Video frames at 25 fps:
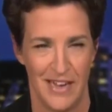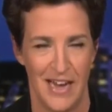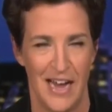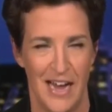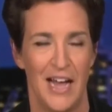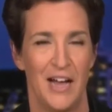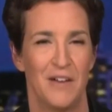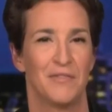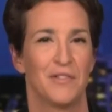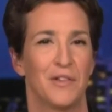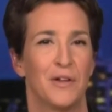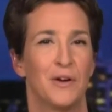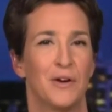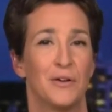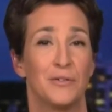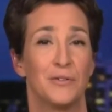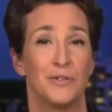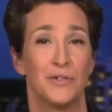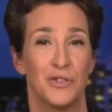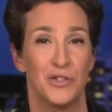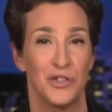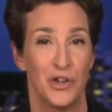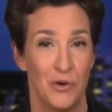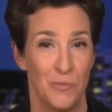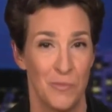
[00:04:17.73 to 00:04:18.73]
I have learned
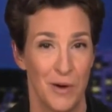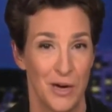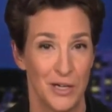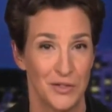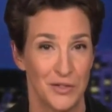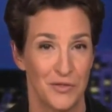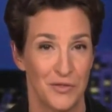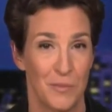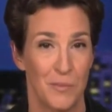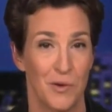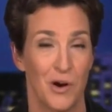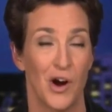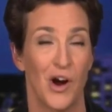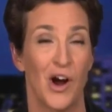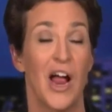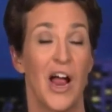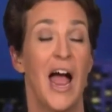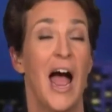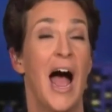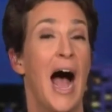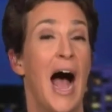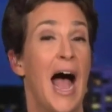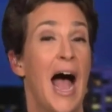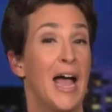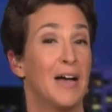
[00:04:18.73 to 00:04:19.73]
so much from her.
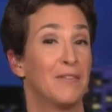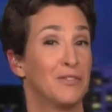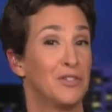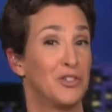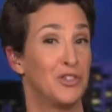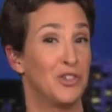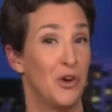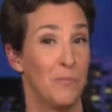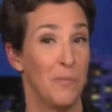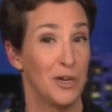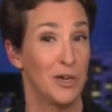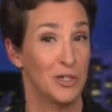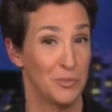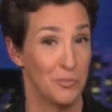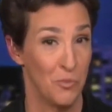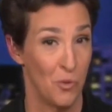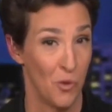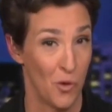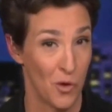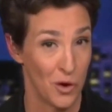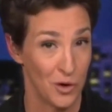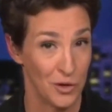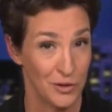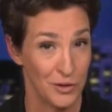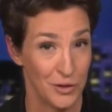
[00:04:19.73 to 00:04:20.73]
I have so much
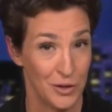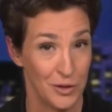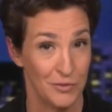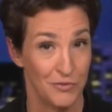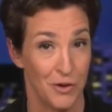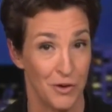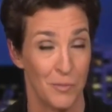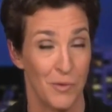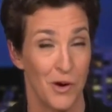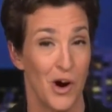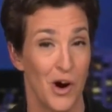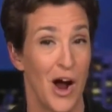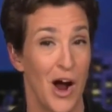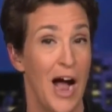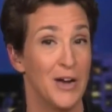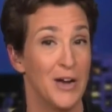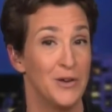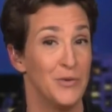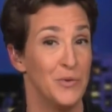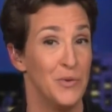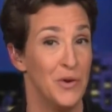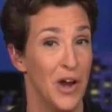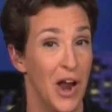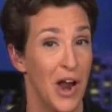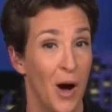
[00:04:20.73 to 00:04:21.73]
more to learn from her. I
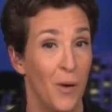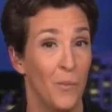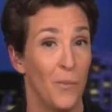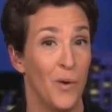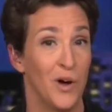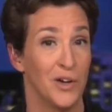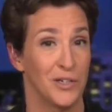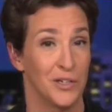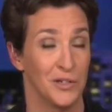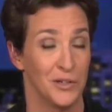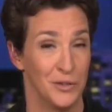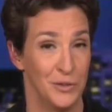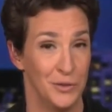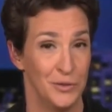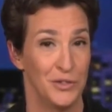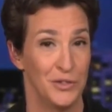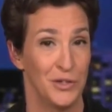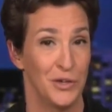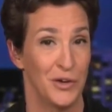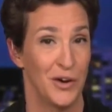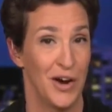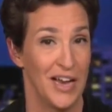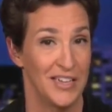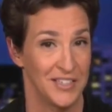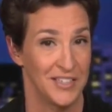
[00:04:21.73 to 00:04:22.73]
do not want to lose
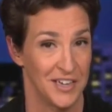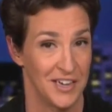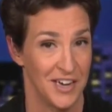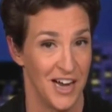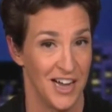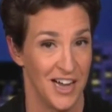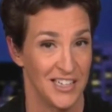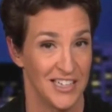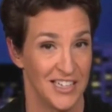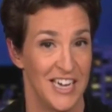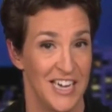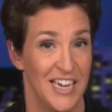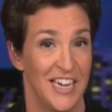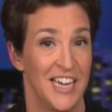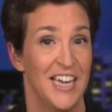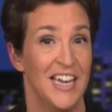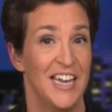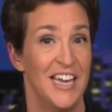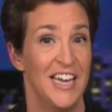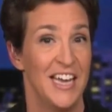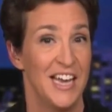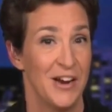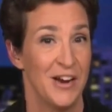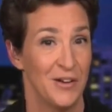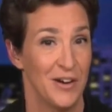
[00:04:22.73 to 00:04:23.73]
her as a colleague
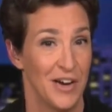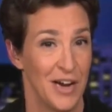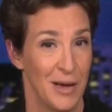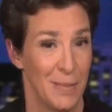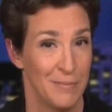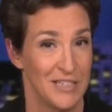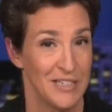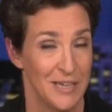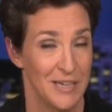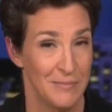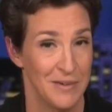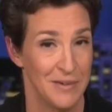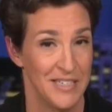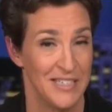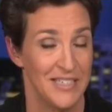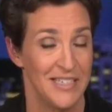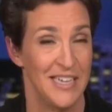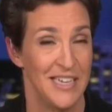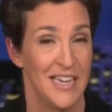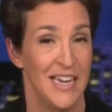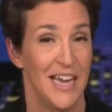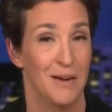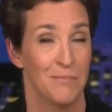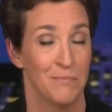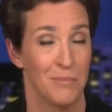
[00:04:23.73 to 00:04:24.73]
here at
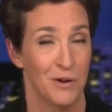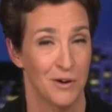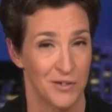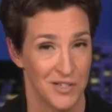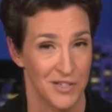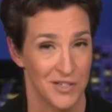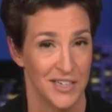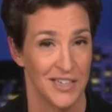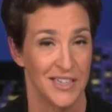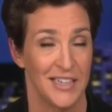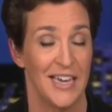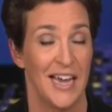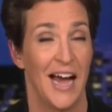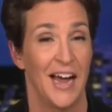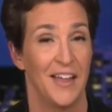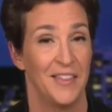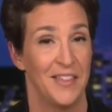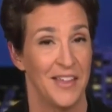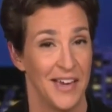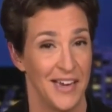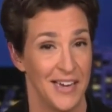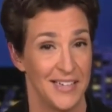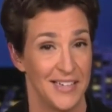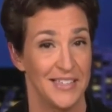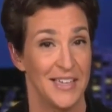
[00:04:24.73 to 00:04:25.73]
MSNBC. And personally, I
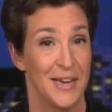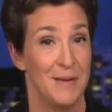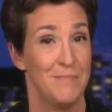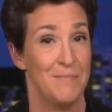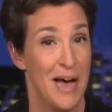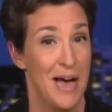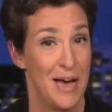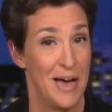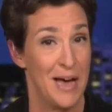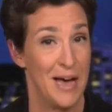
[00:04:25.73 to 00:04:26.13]
think it is a...